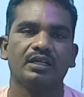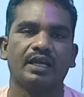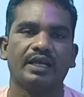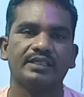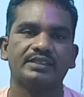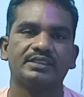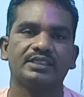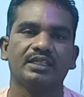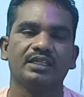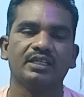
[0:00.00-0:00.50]

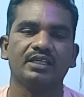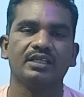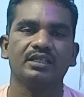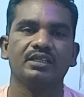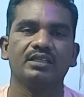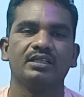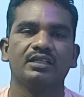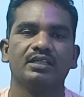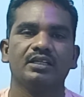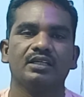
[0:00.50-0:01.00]

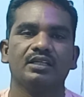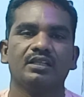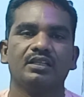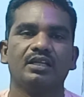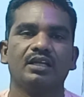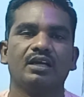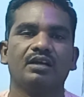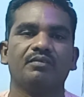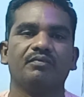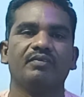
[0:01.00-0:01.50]
Actually,
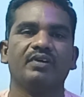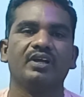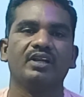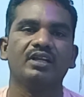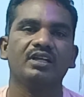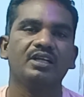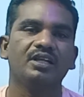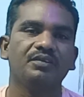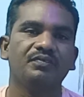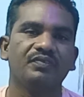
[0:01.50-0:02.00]
they are
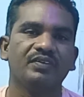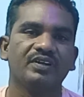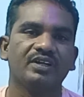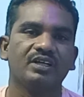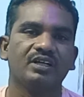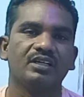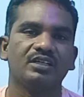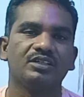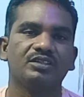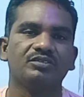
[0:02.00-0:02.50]
very
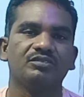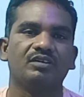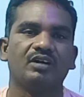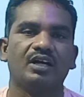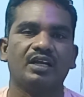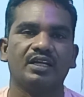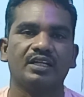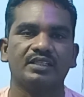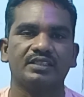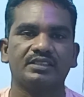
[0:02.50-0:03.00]
difficult to
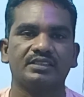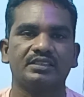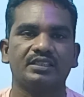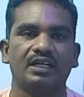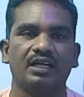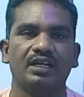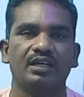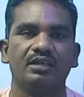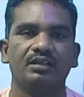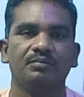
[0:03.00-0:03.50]

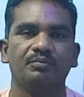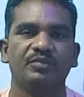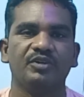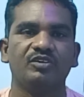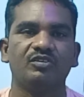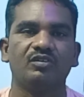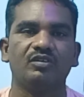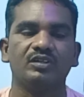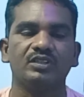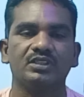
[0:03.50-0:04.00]
understand
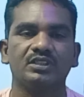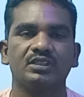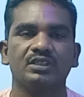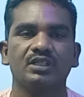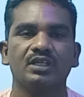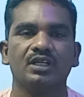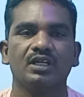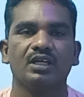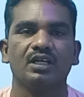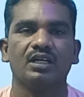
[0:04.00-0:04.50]
because
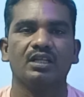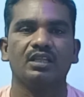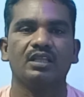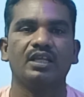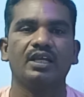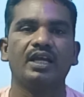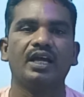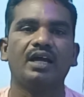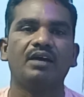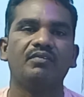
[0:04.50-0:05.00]

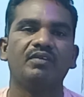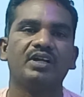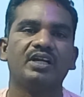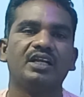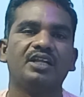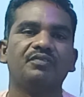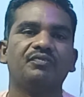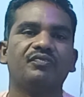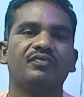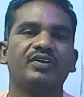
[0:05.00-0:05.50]
they have
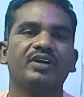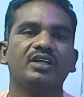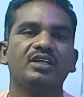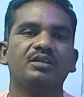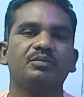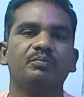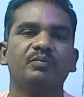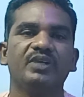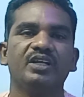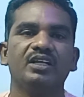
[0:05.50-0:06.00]
a
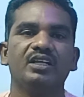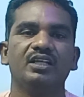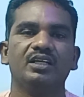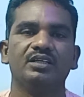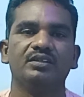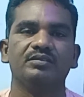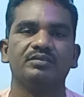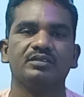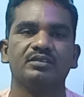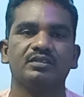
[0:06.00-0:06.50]
different
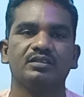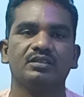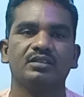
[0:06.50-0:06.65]
meaning.